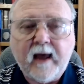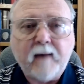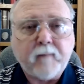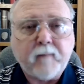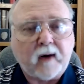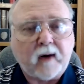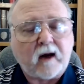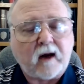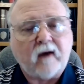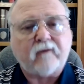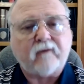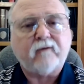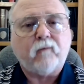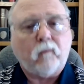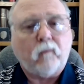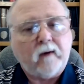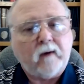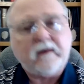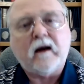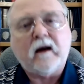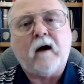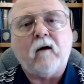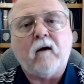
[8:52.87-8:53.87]
Because
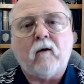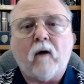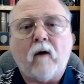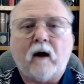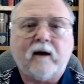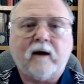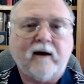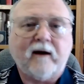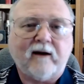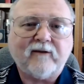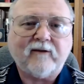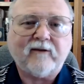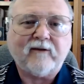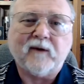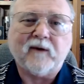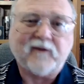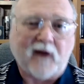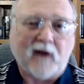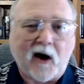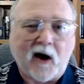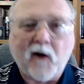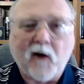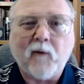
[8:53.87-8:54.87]
we know our customers
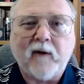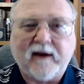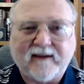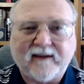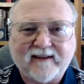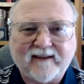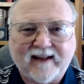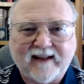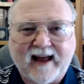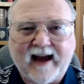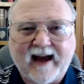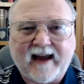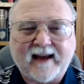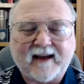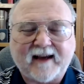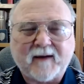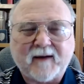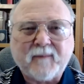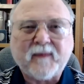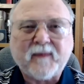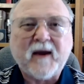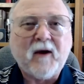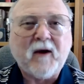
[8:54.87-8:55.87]
always like
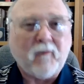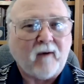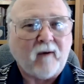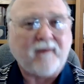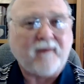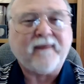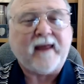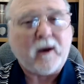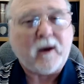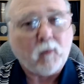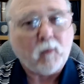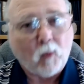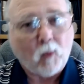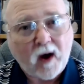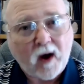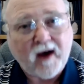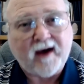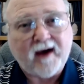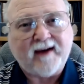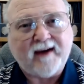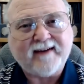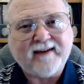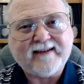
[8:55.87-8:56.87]
what they
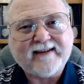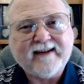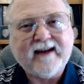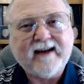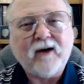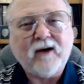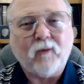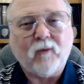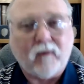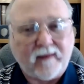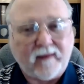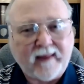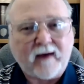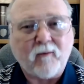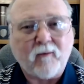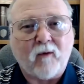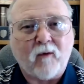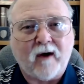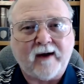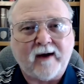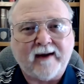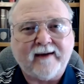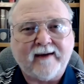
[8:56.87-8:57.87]
want when they
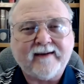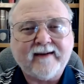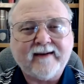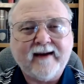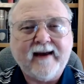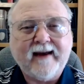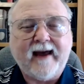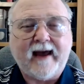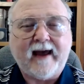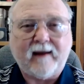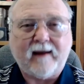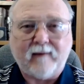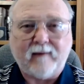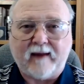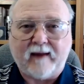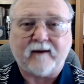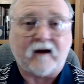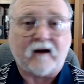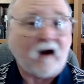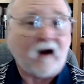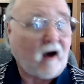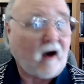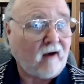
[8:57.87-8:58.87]
want it and at the
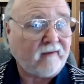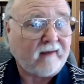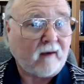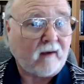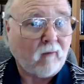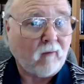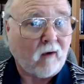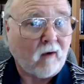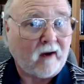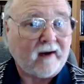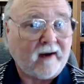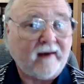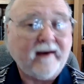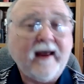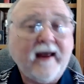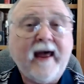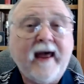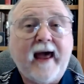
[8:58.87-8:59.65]
cost they want it.